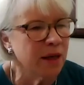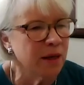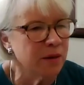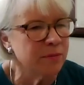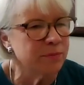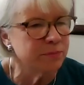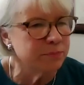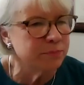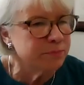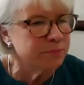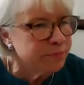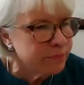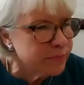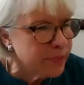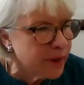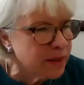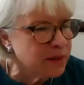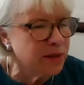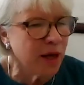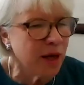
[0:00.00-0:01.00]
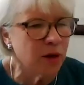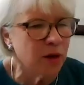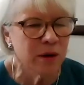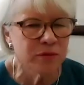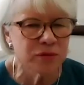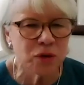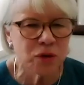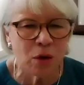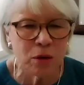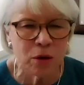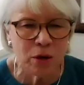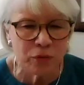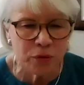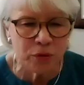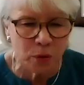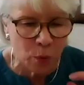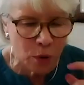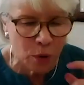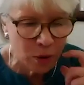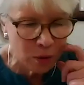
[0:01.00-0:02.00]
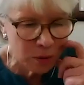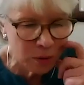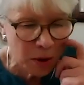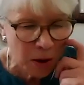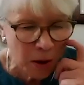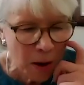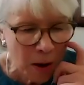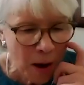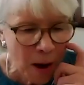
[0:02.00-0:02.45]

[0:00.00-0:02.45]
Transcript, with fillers: and executives all over the world.